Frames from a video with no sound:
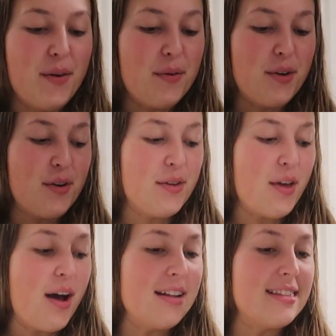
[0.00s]
What were your
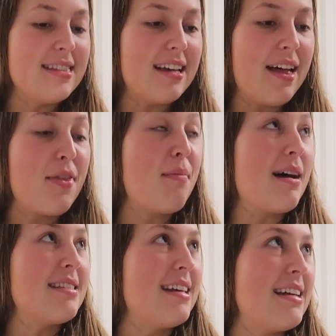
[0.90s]
thoughts on the
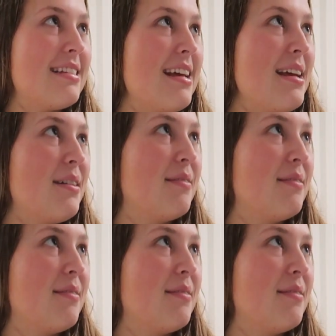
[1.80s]
pasta last night?